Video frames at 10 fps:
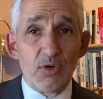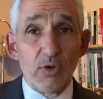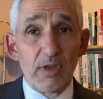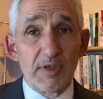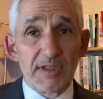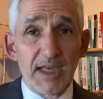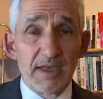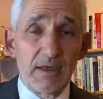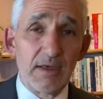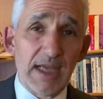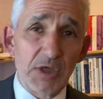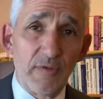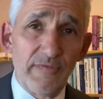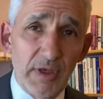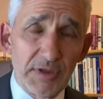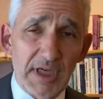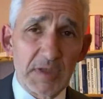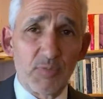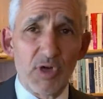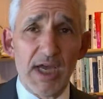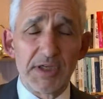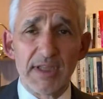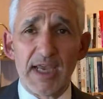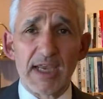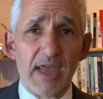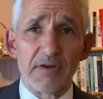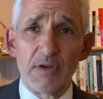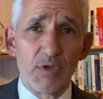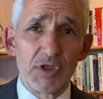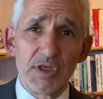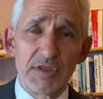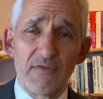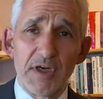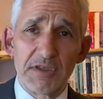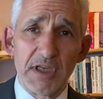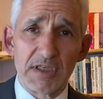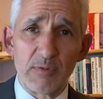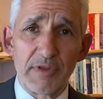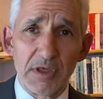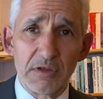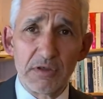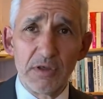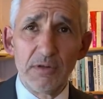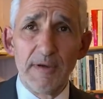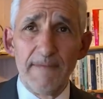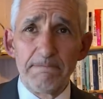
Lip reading: all of them had taken lateral flow tests prior to that gathering, which is a very sensible thing to do.